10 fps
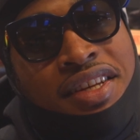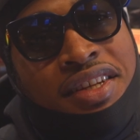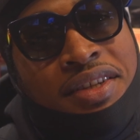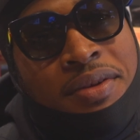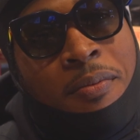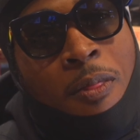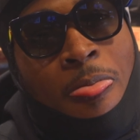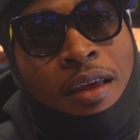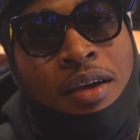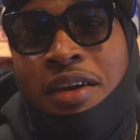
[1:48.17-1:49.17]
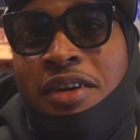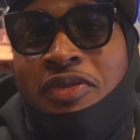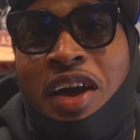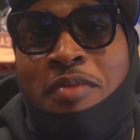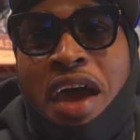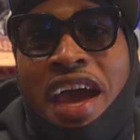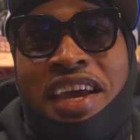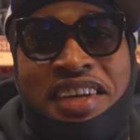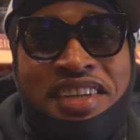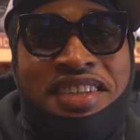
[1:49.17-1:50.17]
fight back, fight
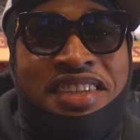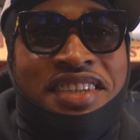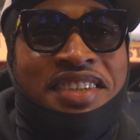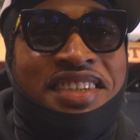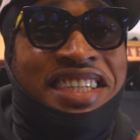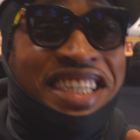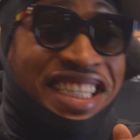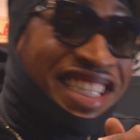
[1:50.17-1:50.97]
back, fight back. Yeah,